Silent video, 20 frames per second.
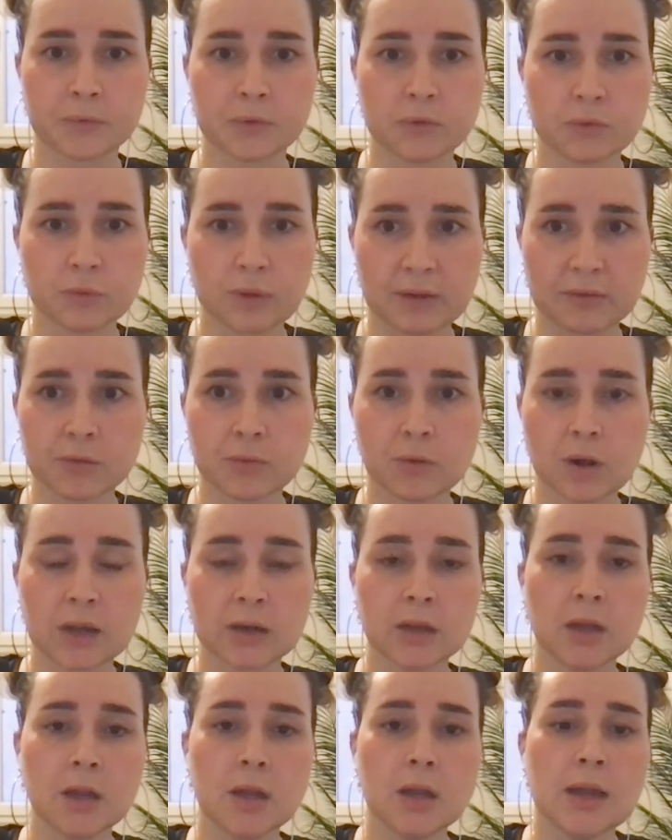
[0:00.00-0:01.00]
to
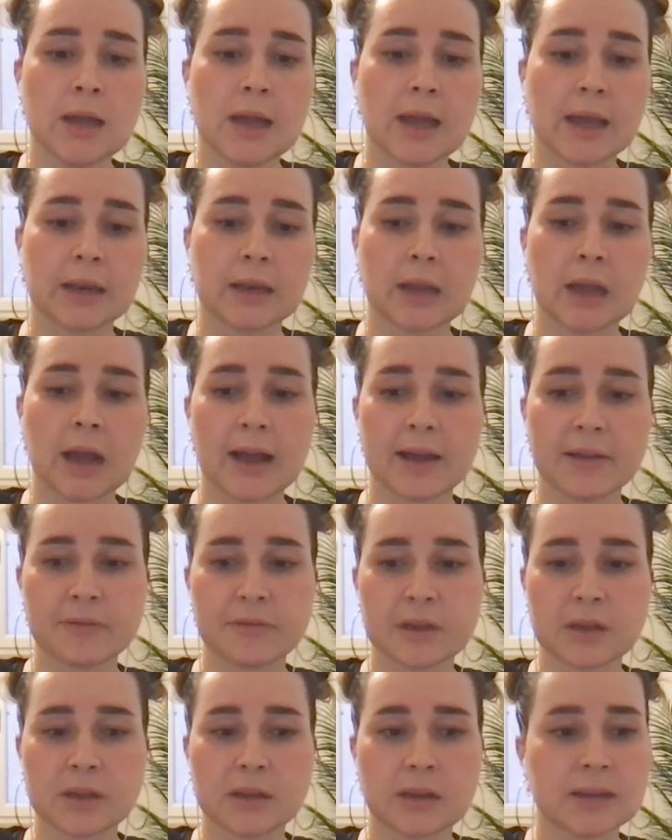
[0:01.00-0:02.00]
everyone, and
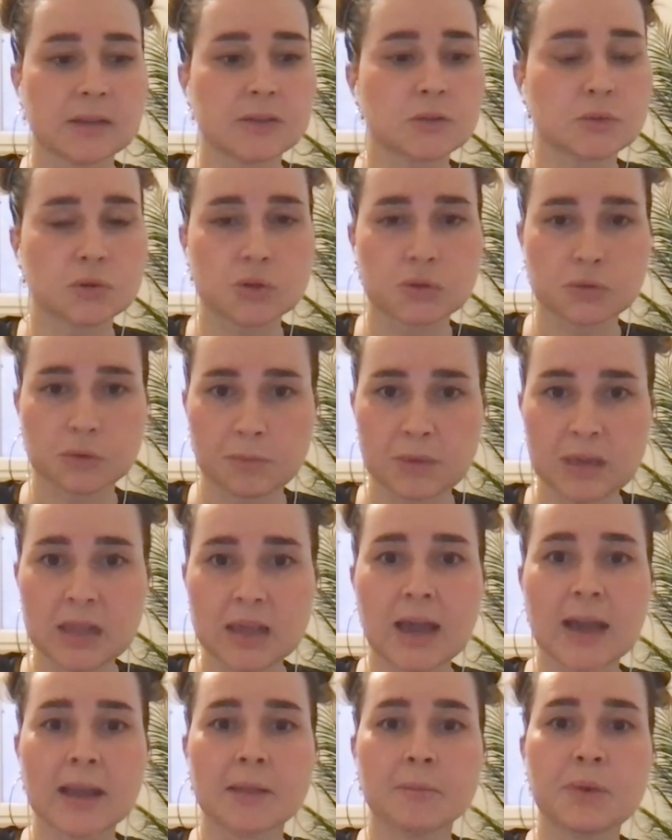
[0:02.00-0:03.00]
having like social
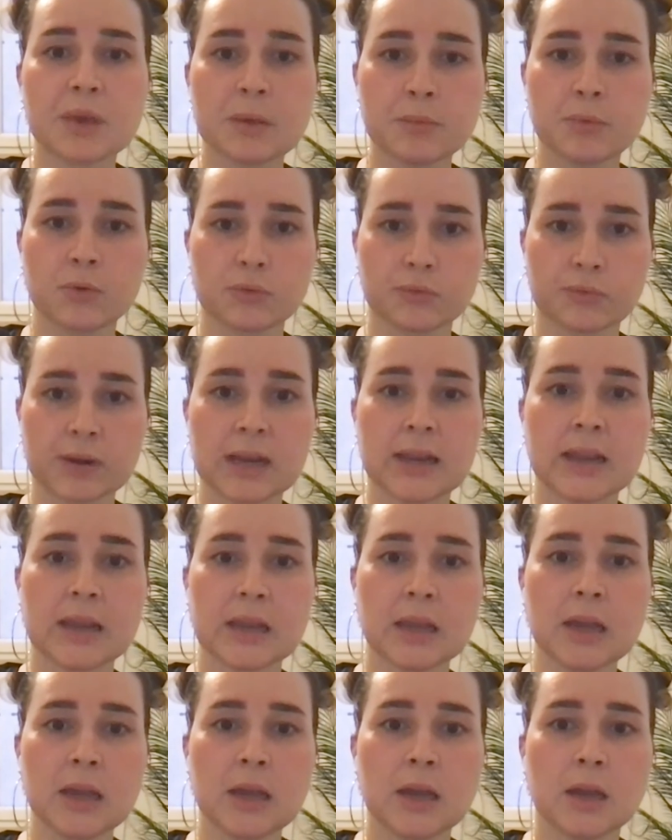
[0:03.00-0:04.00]
media, and people
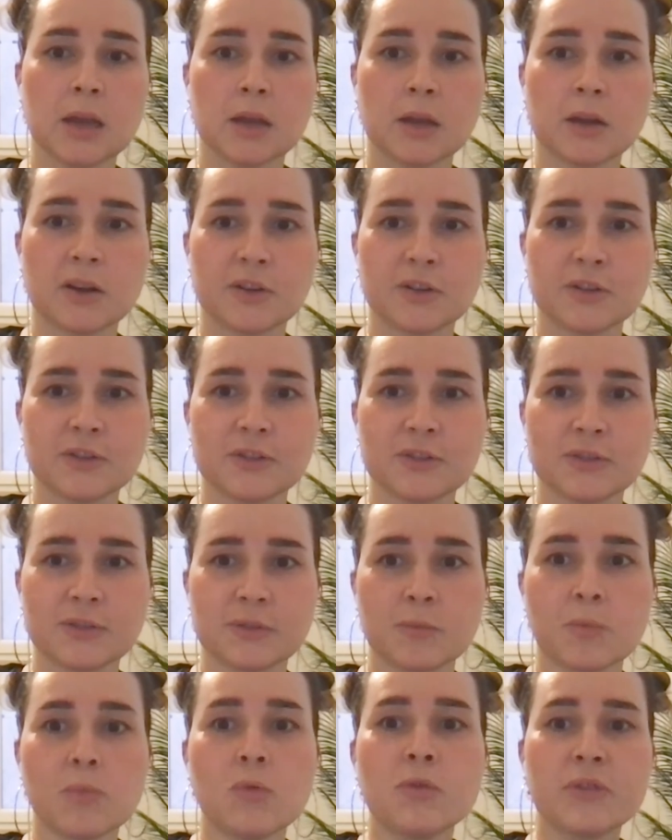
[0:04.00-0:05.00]
really
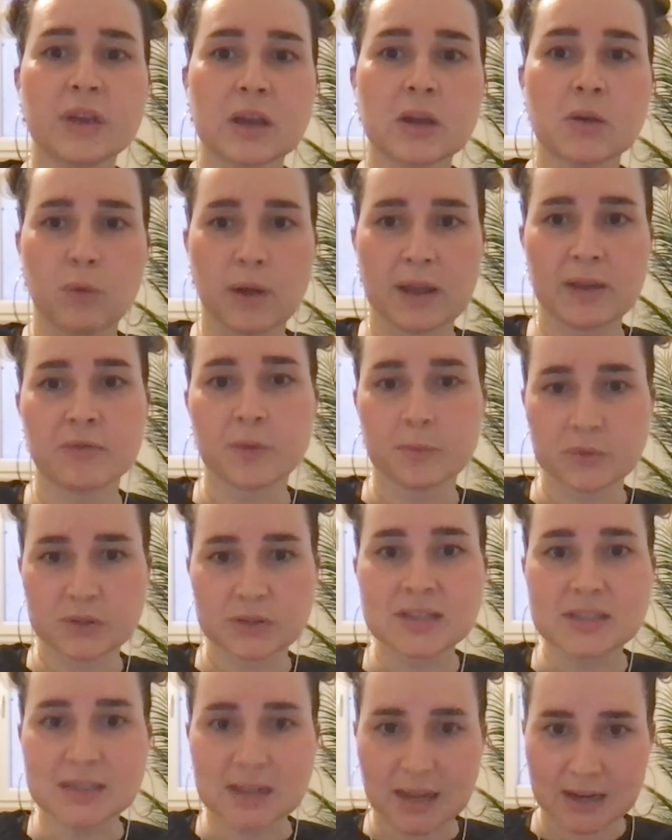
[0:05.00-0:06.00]
moving away from the
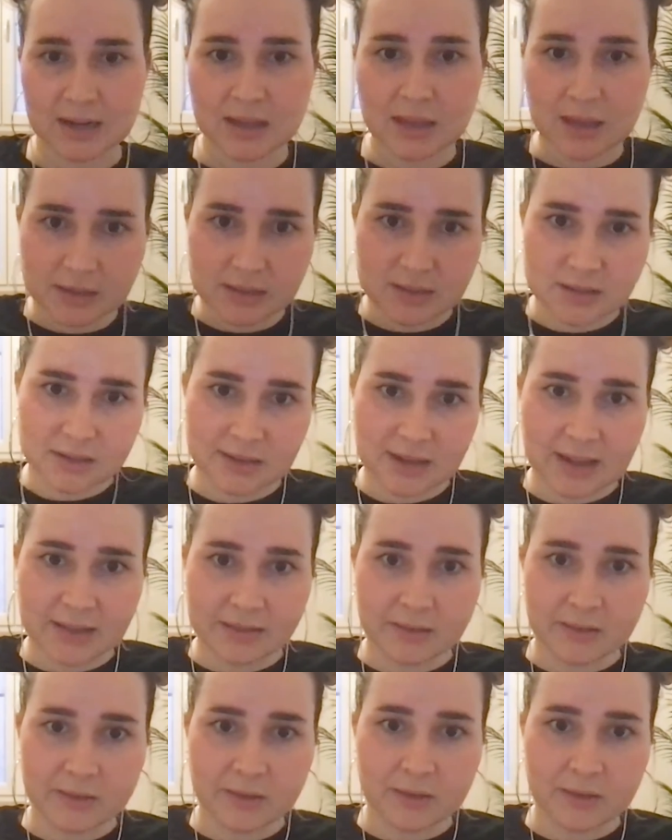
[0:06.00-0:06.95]
static internet.